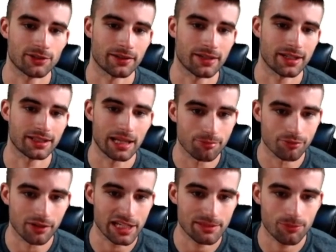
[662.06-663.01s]
so I think at that
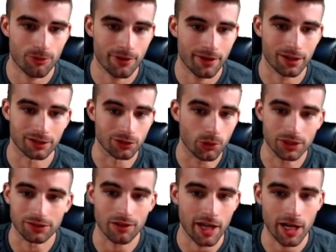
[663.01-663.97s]
price point on a
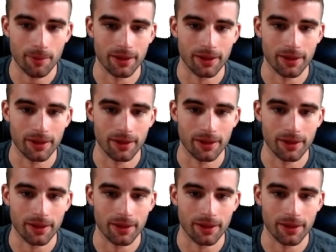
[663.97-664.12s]
loaded lineup,